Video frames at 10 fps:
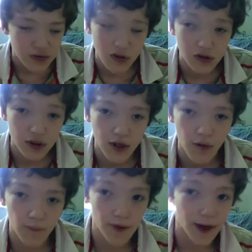watching
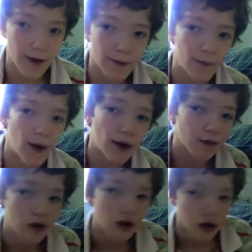your video about